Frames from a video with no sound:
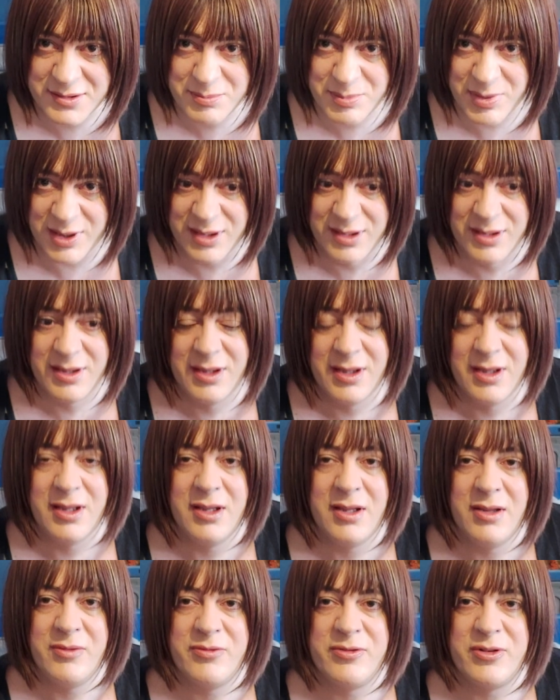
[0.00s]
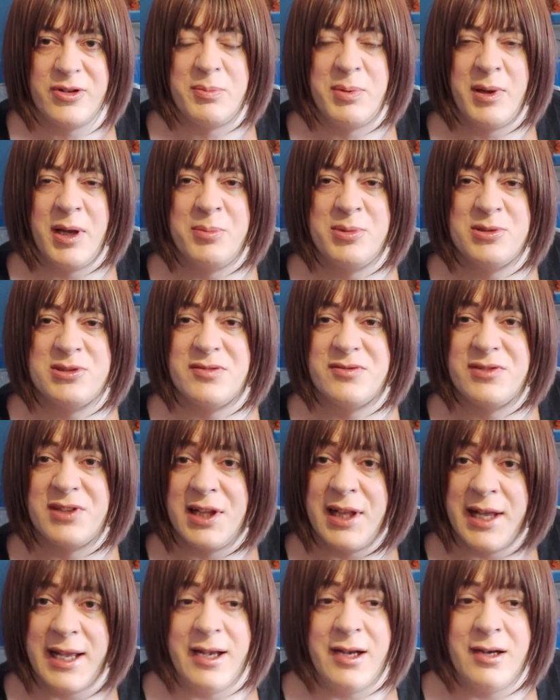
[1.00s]
But for the purpose of the
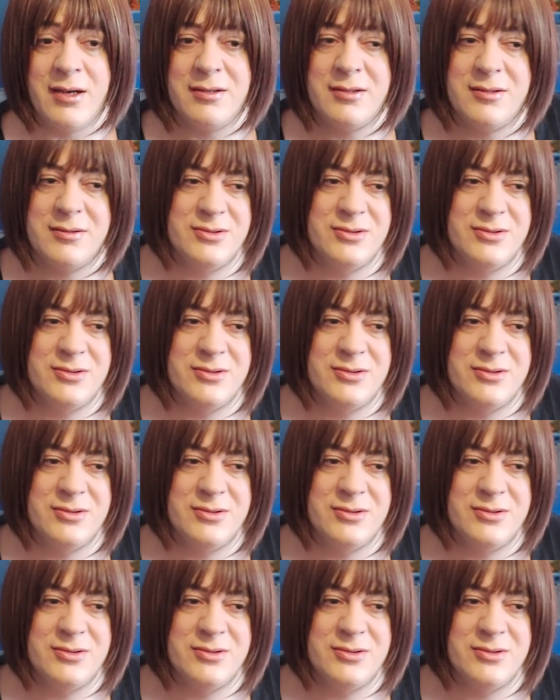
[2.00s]
layout,